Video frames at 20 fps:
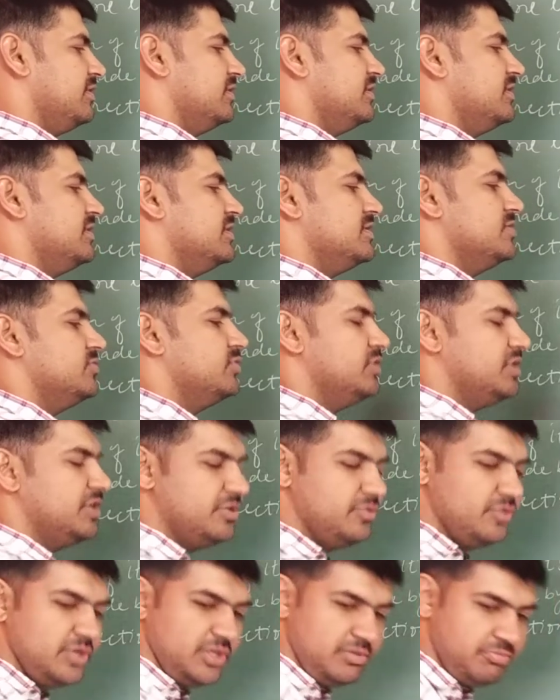This you
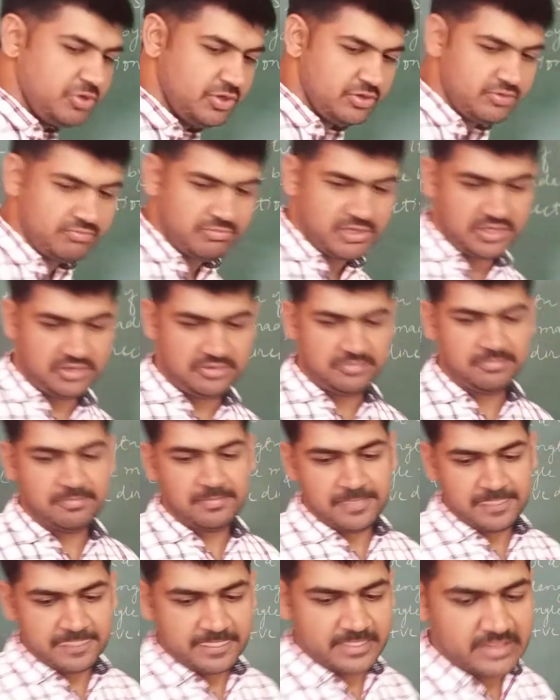need to keep in your mind.
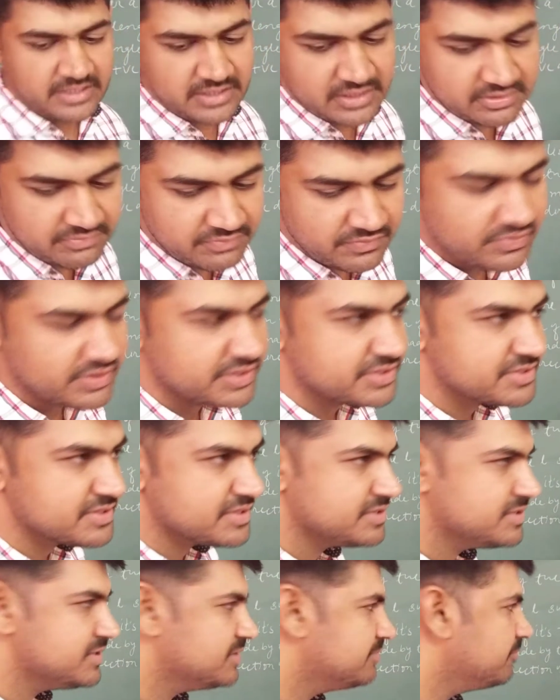Later we will
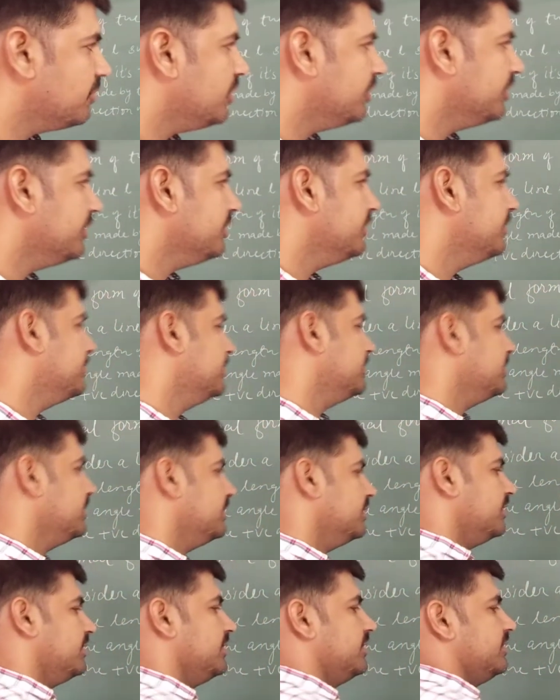discuss it more.
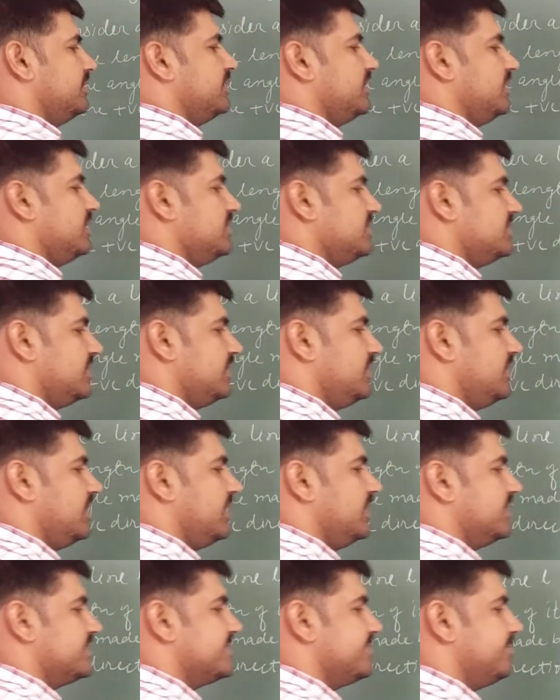The reason
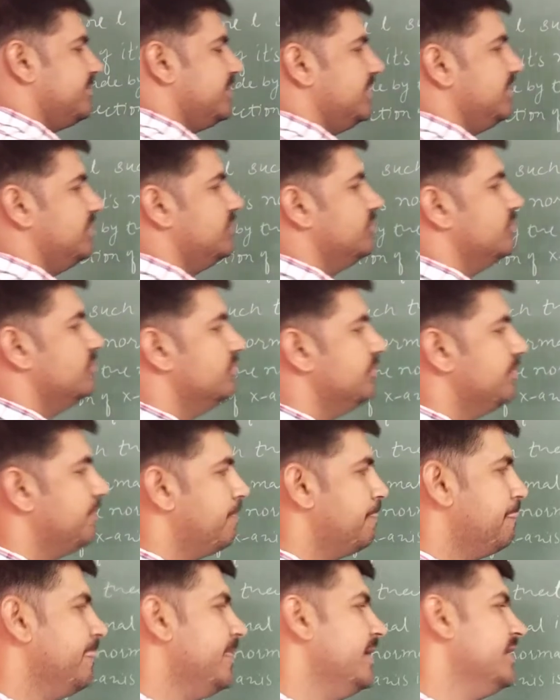I explained you,
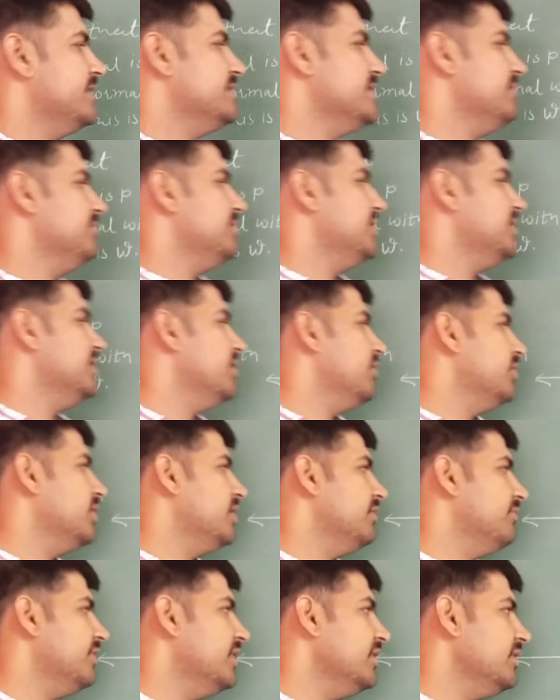as I am taking
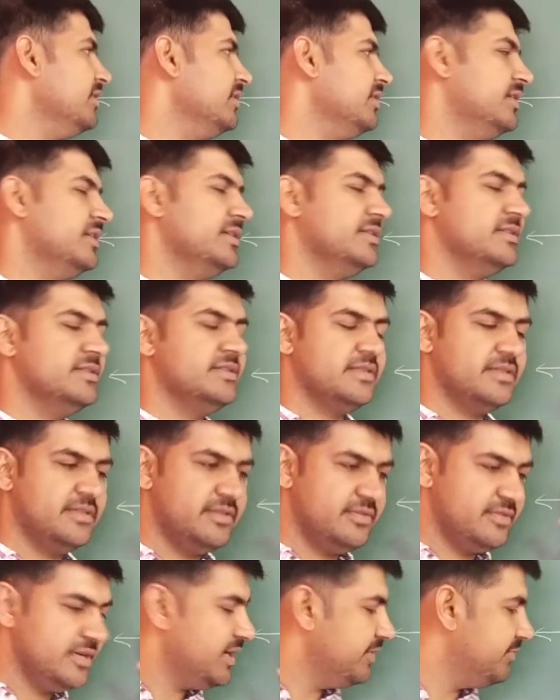only one case,
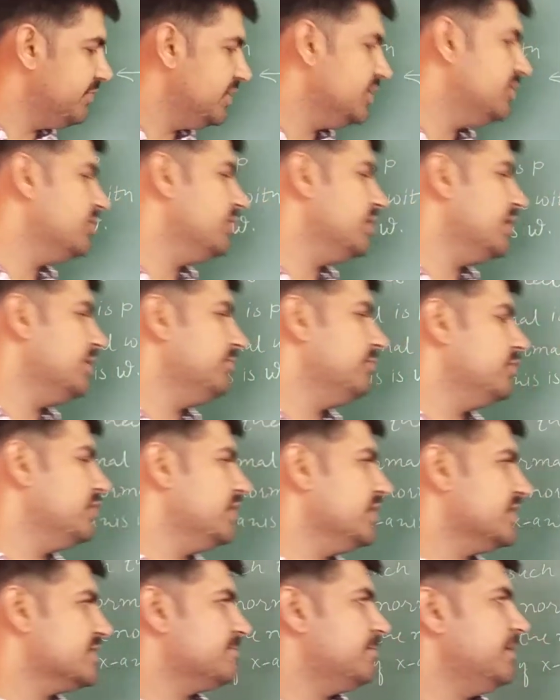I am not
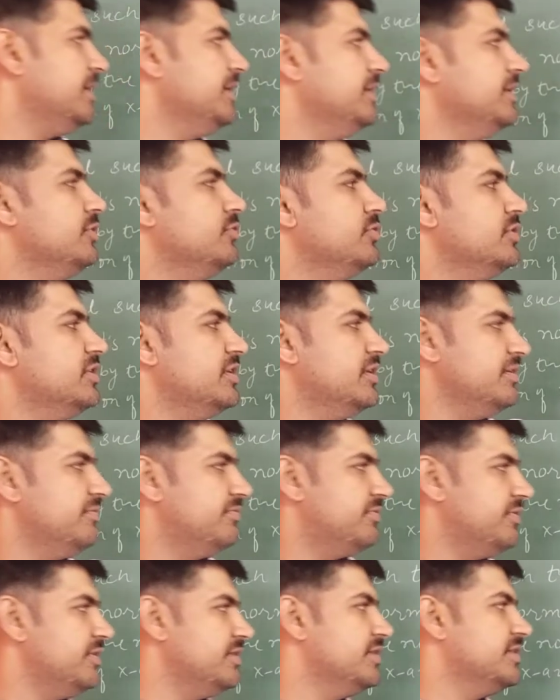explaining you the
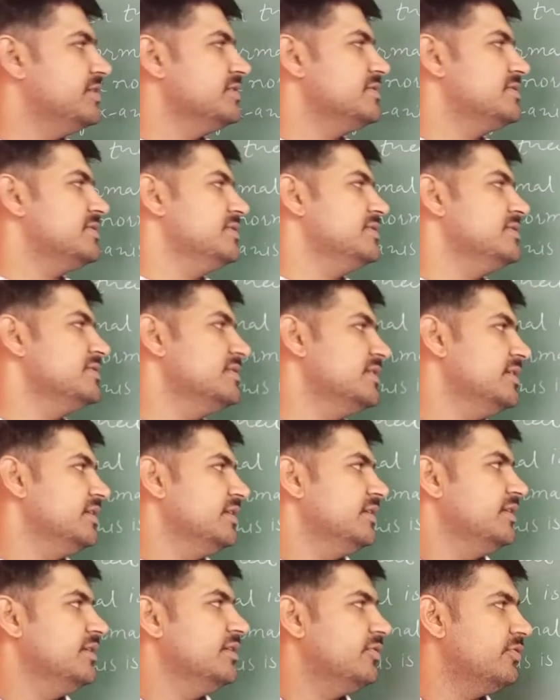different cases,
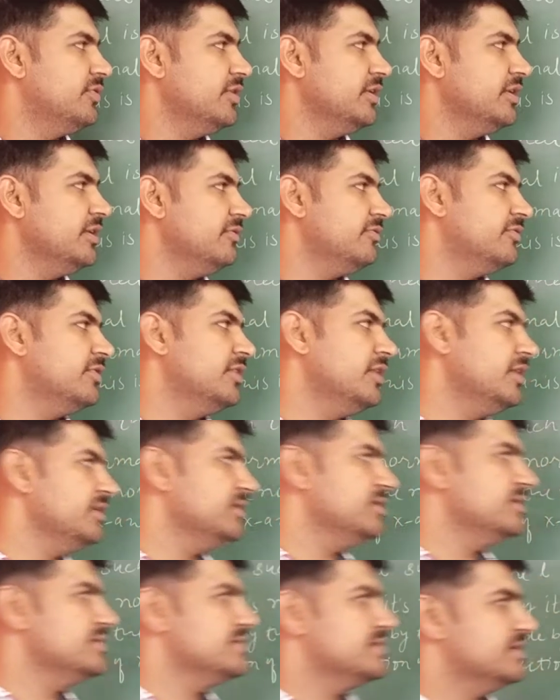or only
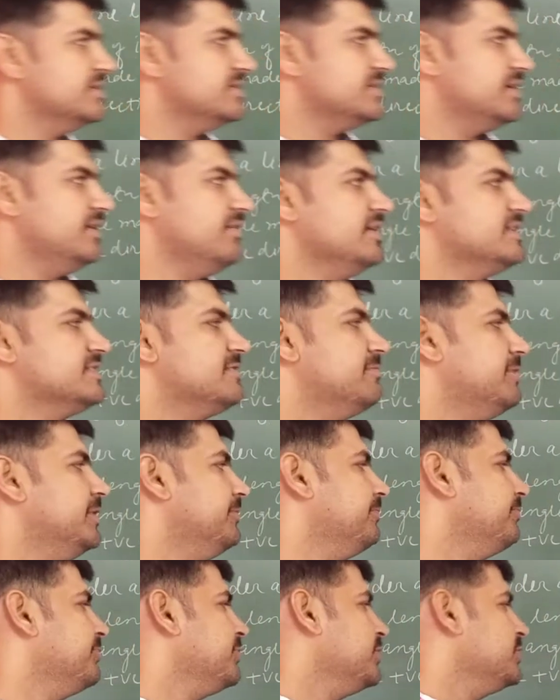in this case I will
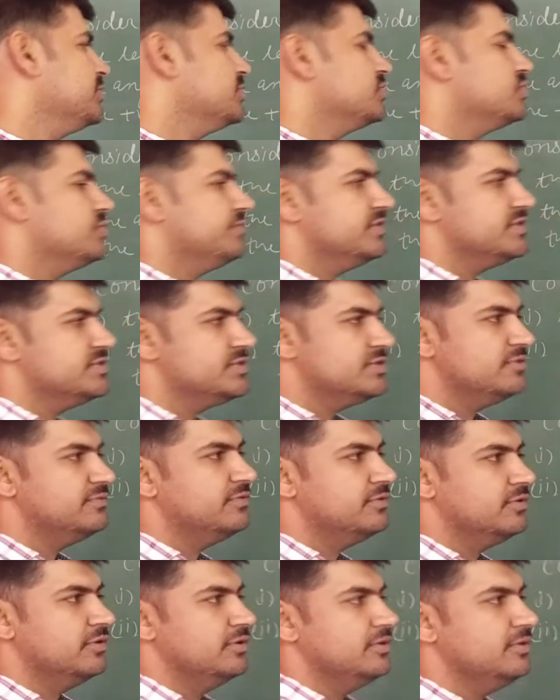explain. So, first
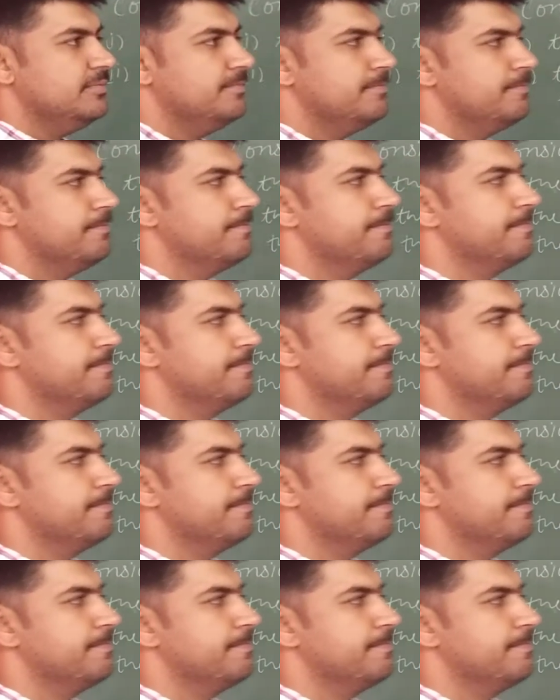of all,